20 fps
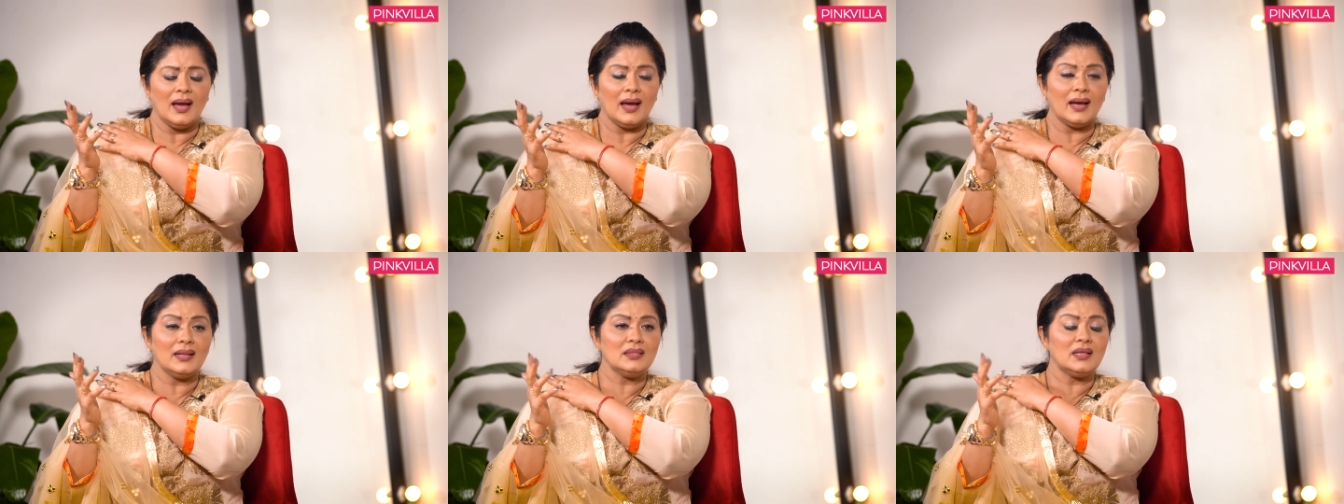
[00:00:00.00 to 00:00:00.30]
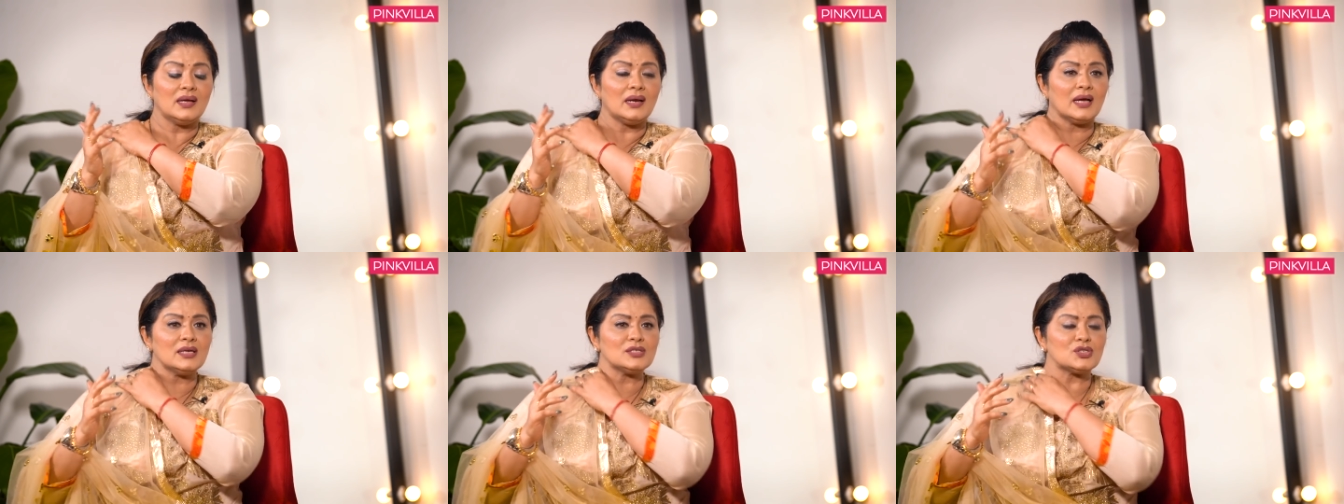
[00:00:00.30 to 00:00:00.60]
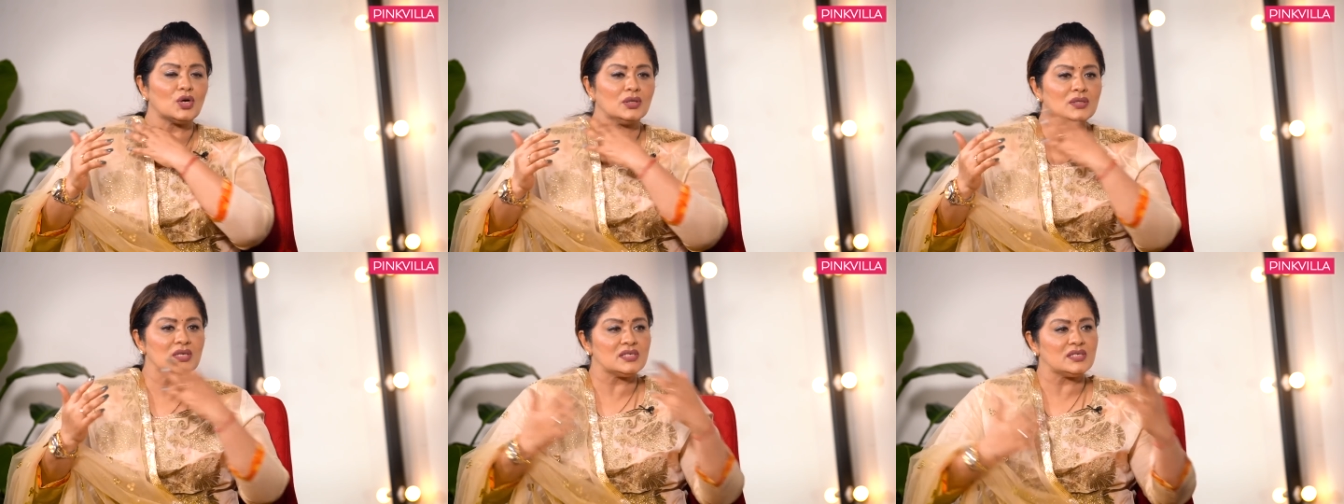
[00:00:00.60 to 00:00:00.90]
And then I
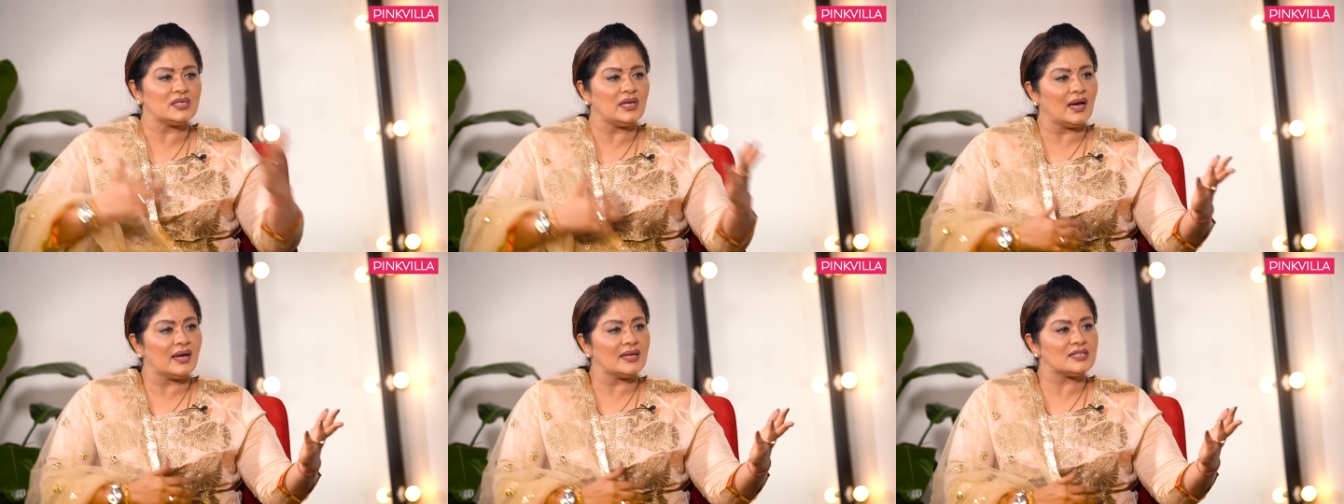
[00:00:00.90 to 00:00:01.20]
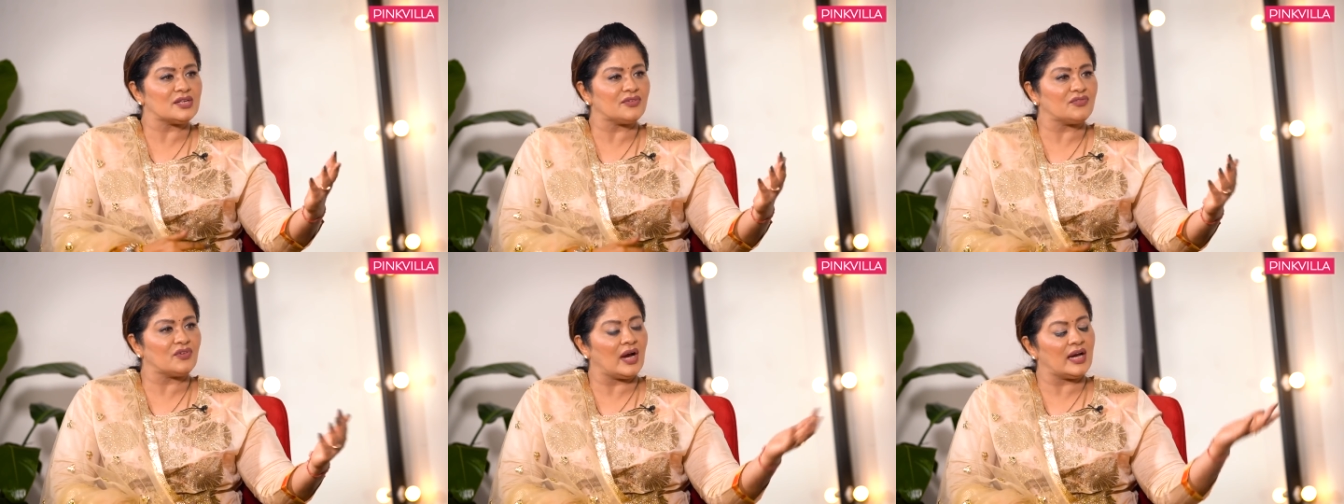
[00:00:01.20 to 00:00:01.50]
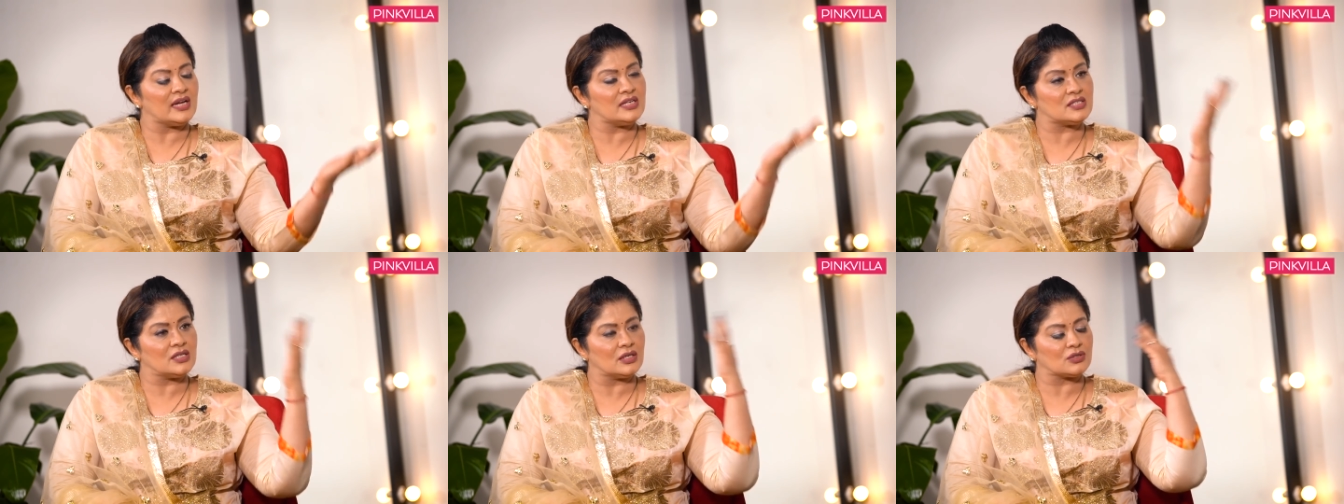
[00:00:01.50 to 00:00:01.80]
saw the CISF
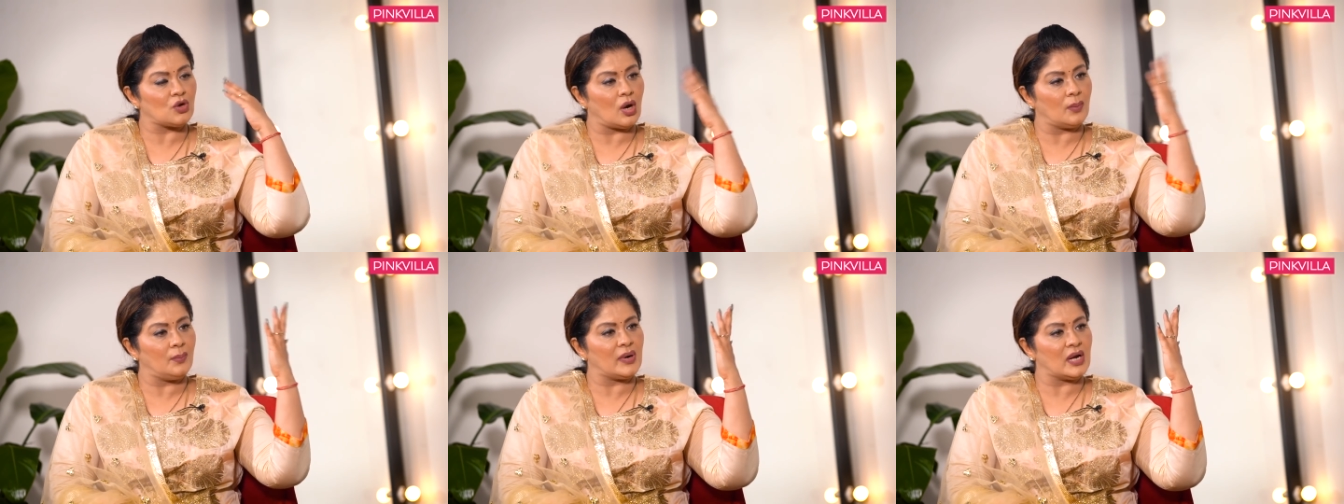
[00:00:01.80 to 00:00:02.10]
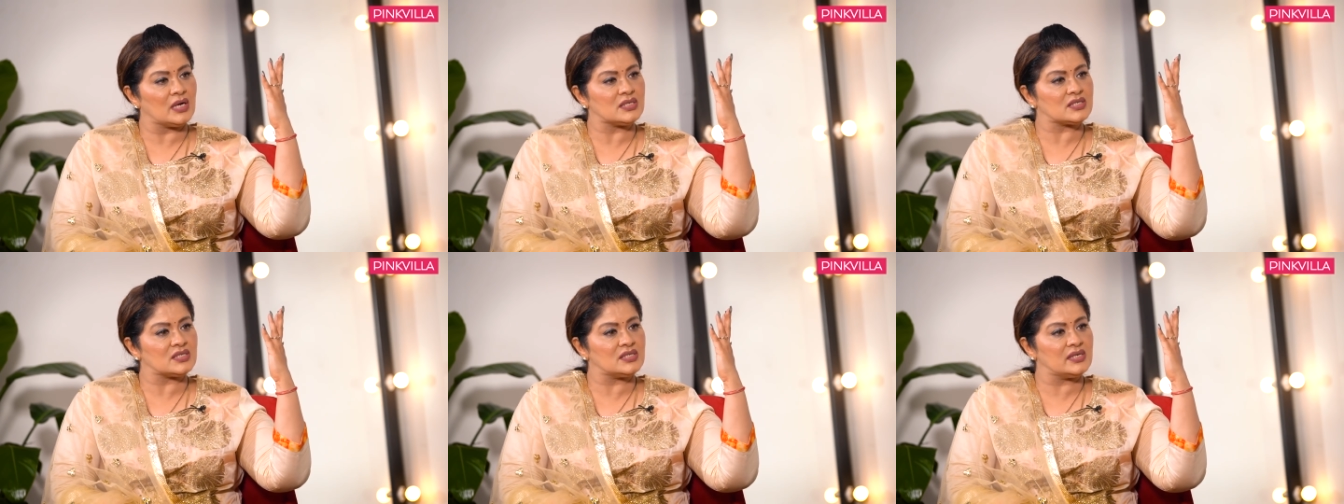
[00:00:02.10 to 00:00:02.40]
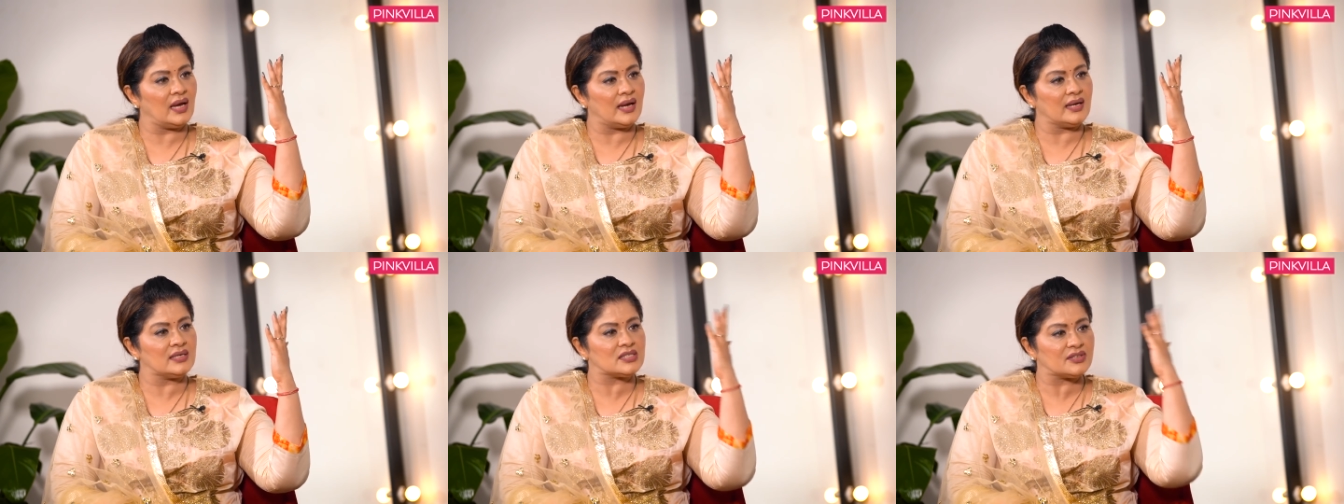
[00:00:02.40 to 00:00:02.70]
guys, the top brass
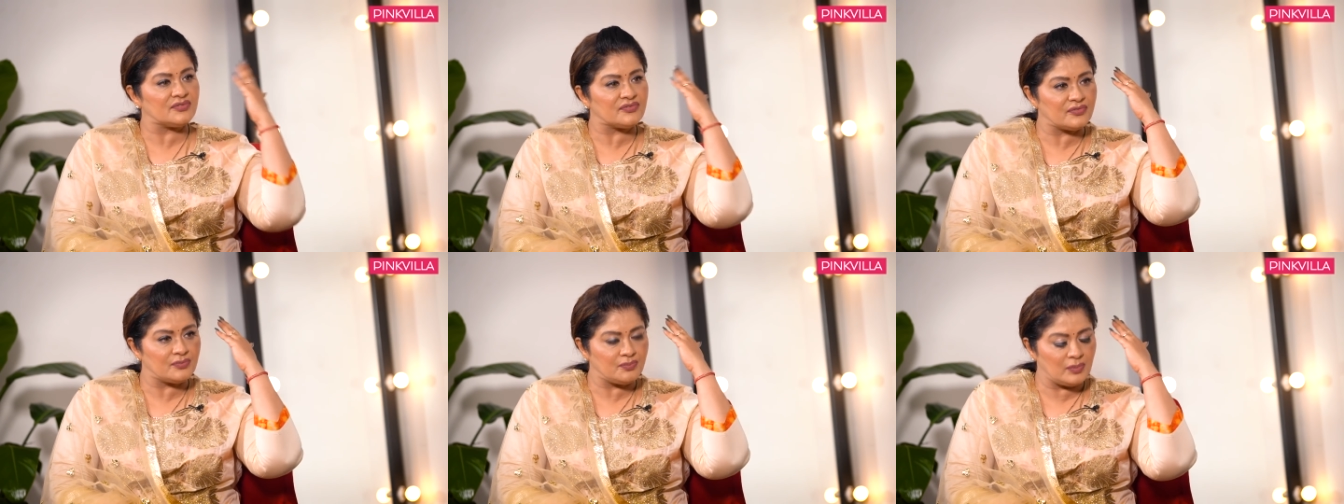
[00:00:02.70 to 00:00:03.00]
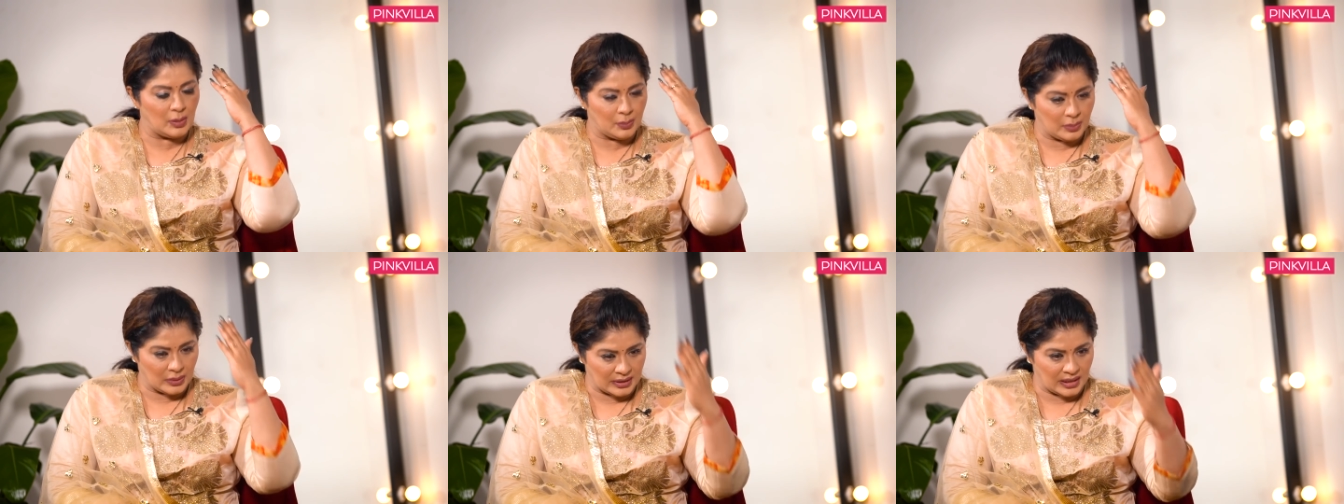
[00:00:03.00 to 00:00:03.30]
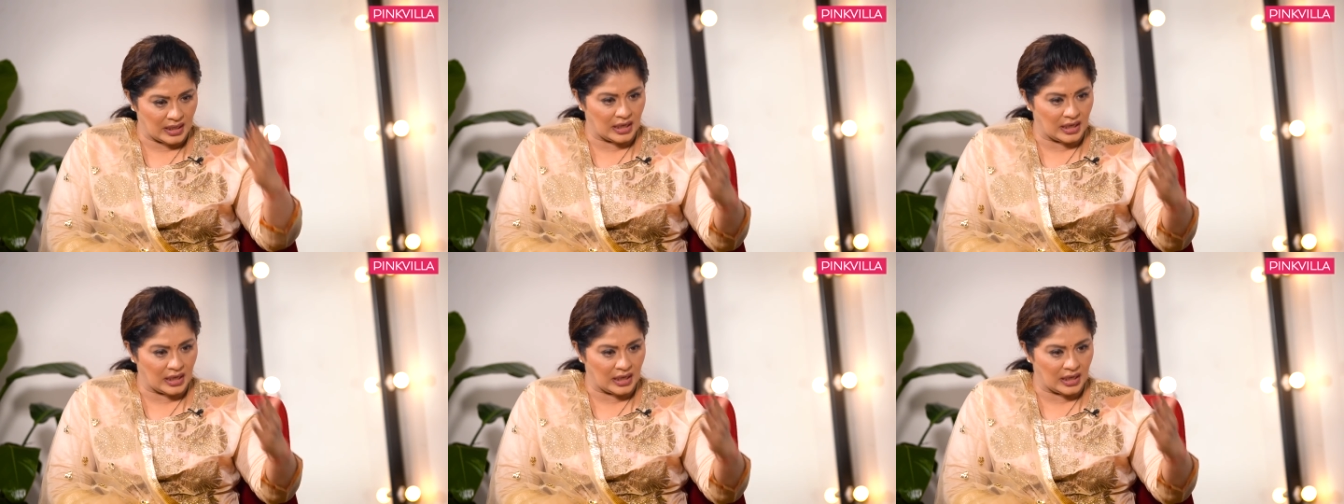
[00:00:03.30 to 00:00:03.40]
CISF people,